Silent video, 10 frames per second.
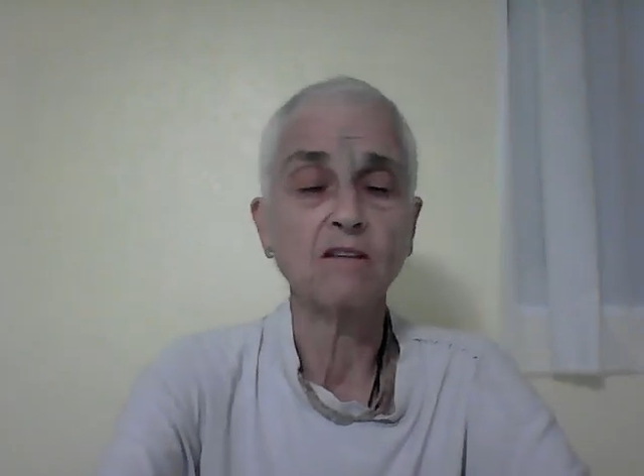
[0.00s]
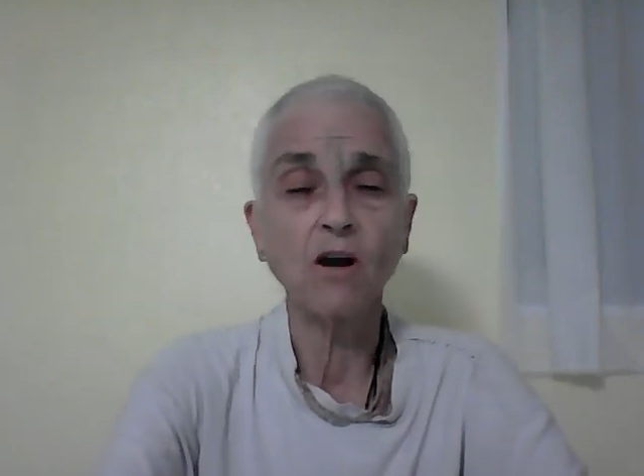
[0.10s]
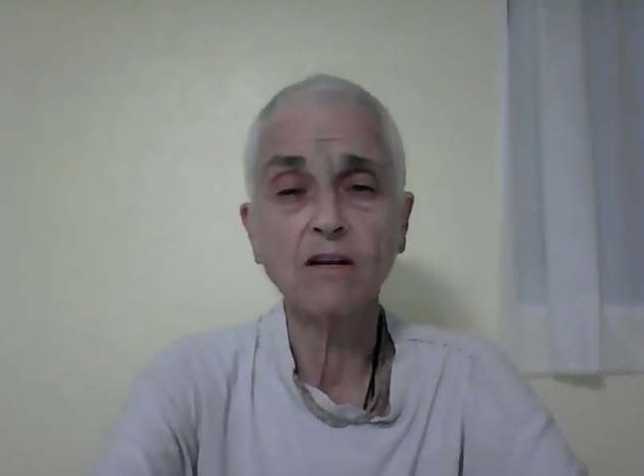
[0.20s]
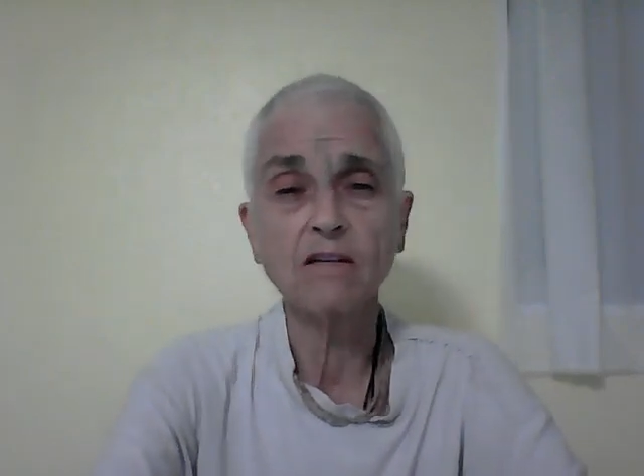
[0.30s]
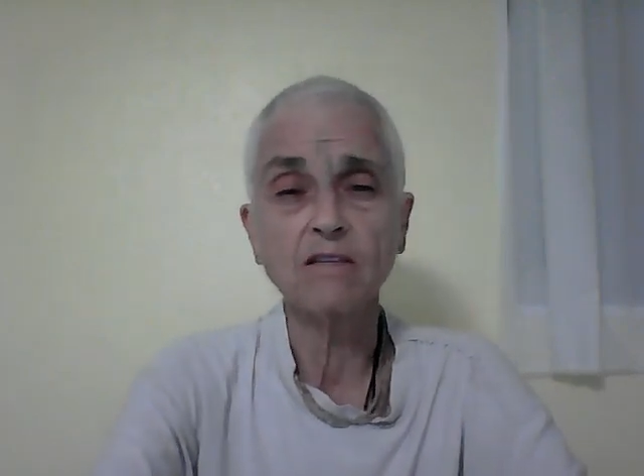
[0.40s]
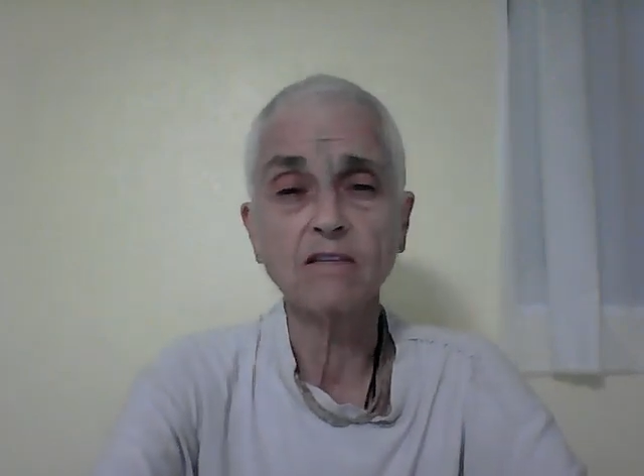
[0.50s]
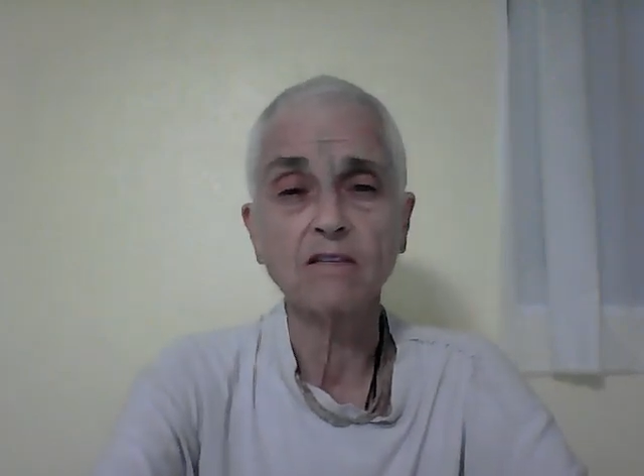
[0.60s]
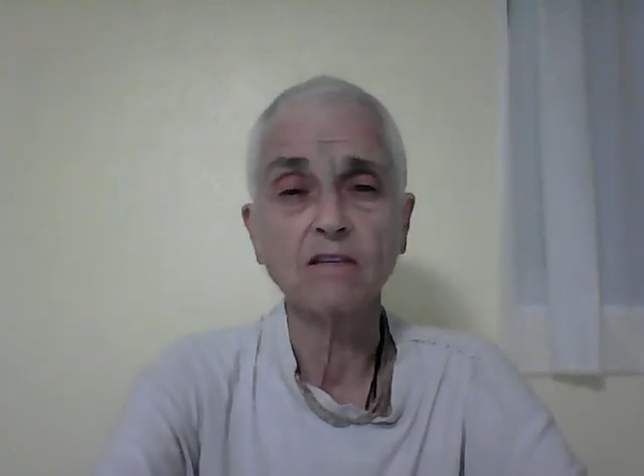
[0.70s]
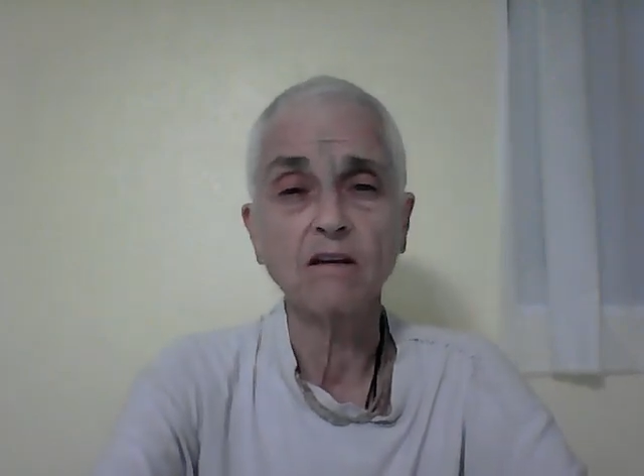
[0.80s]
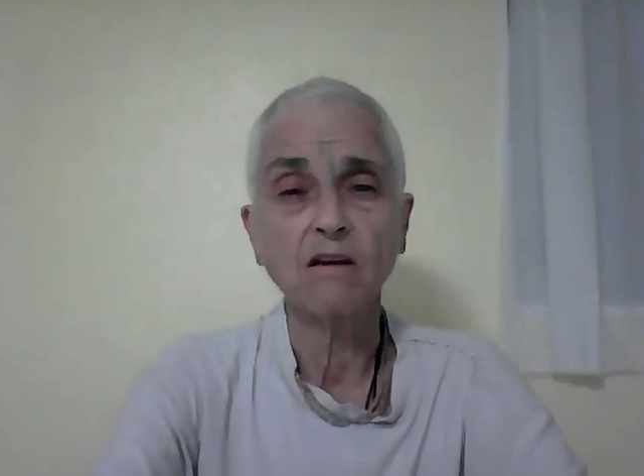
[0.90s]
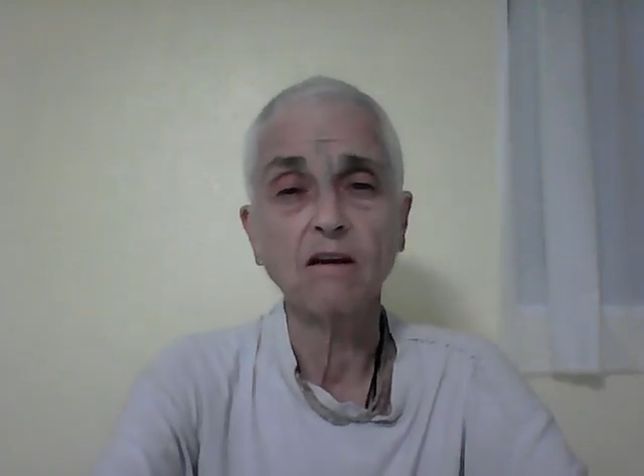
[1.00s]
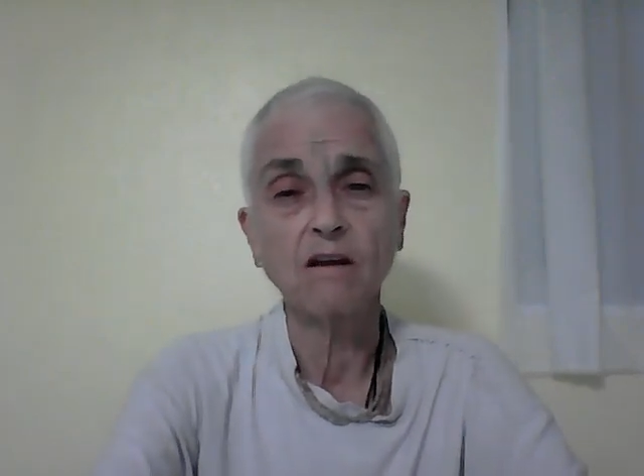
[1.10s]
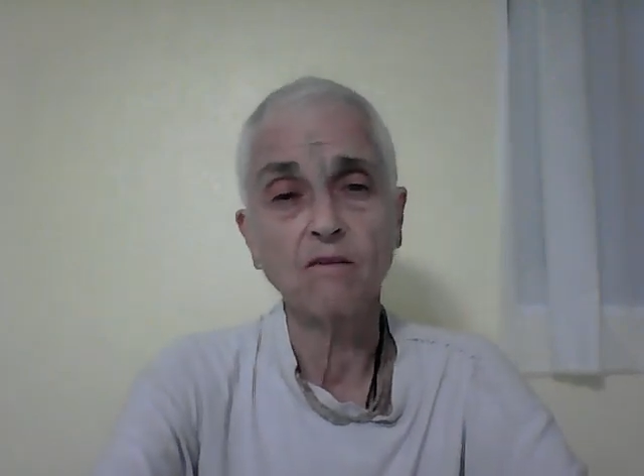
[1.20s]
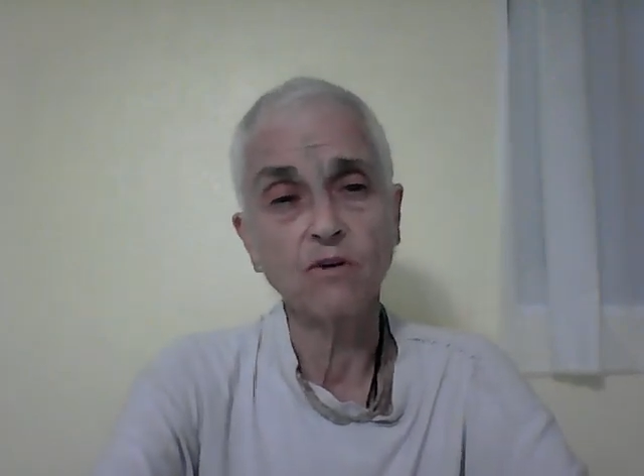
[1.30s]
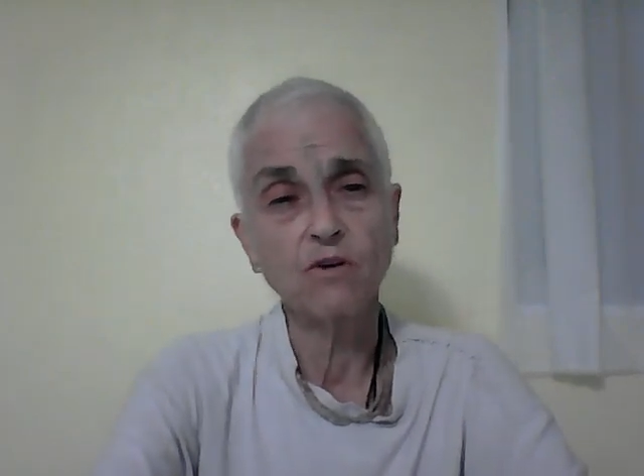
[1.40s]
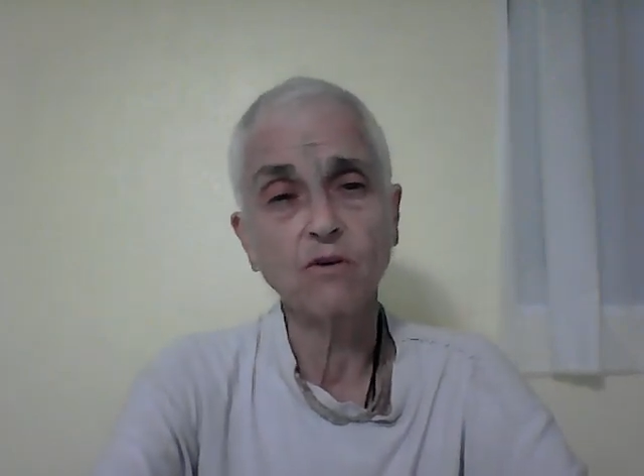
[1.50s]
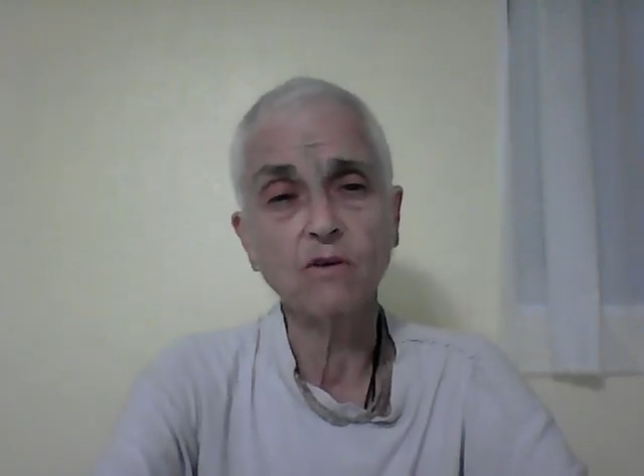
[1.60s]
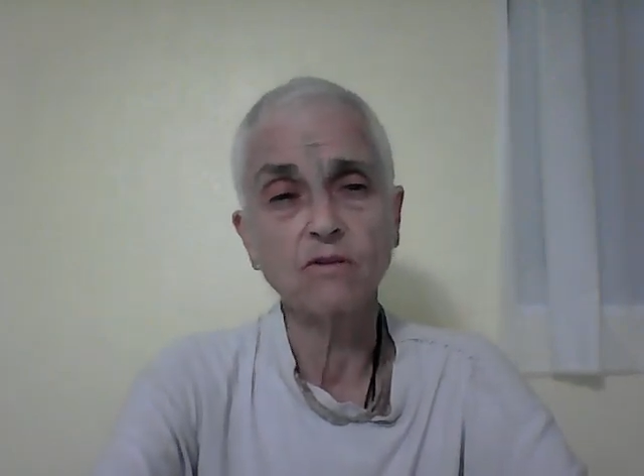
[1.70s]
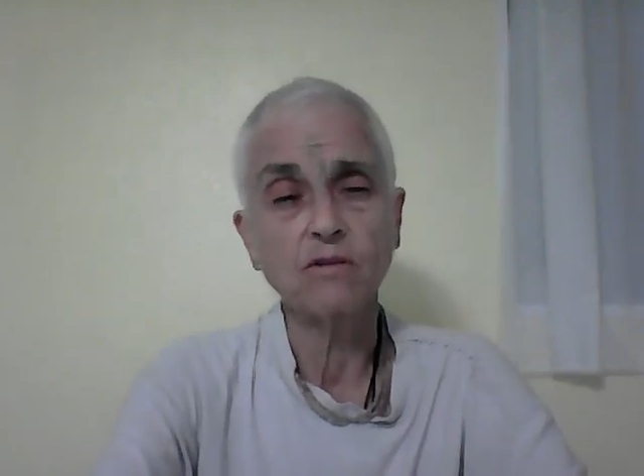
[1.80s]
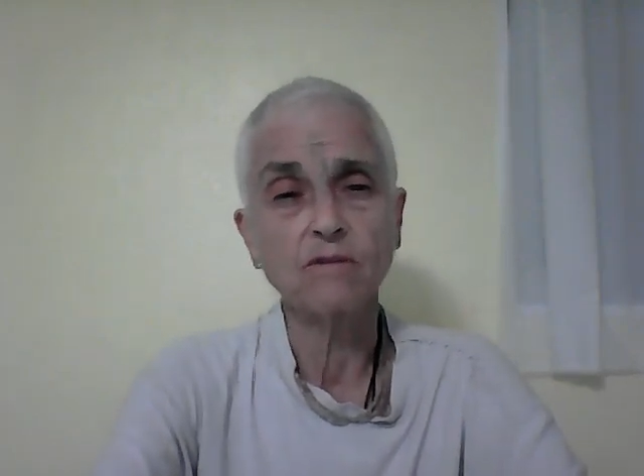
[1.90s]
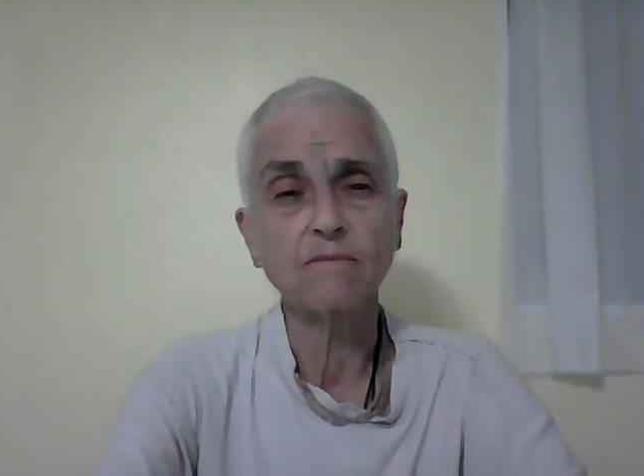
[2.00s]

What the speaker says: darkness, he returns.